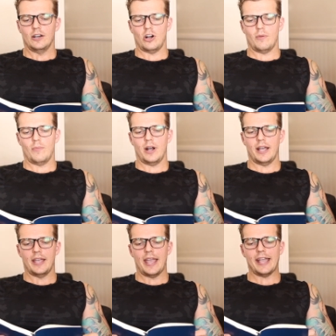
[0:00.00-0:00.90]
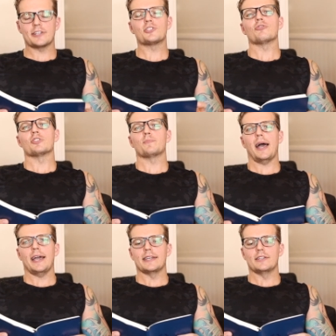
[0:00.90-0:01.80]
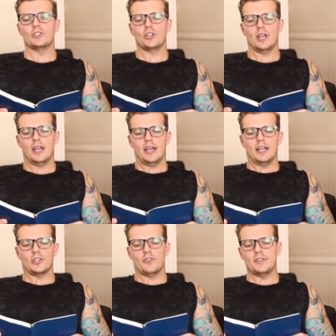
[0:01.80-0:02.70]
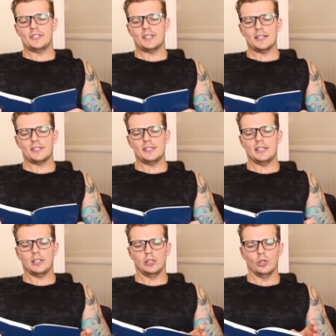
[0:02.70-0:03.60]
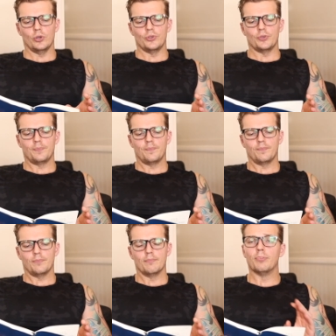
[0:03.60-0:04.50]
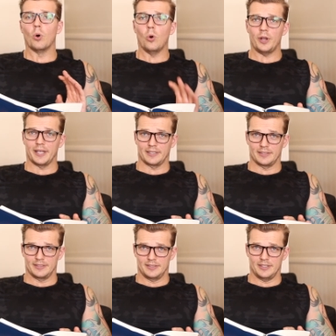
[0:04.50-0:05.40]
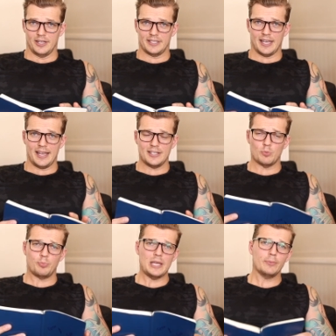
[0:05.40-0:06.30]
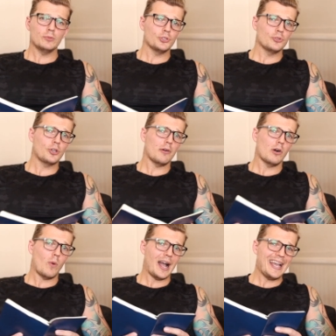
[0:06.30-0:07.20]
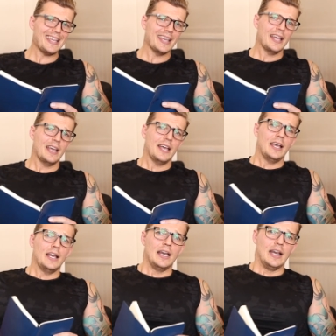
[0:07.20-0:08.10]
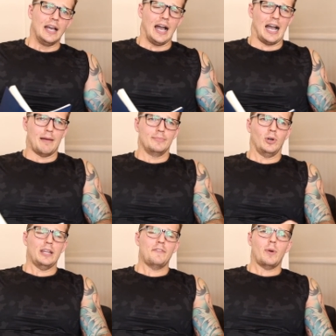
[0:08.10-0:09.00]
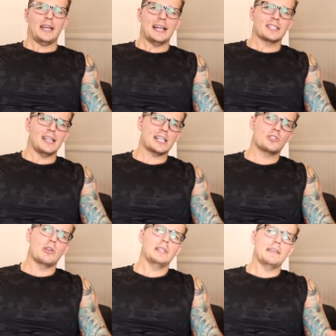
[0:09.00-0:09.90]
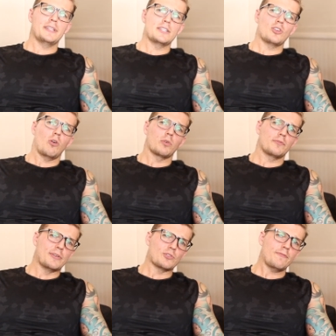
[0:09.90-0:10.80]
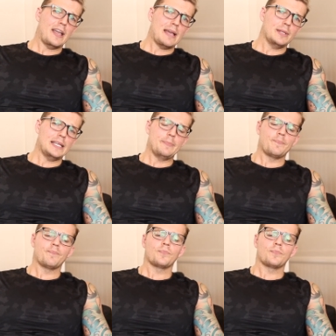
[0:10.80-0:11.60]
on my extras page. So this doesn't include boarding, okay? So people do go away. Not everyone has the luxury of leaving their dog with friends or family.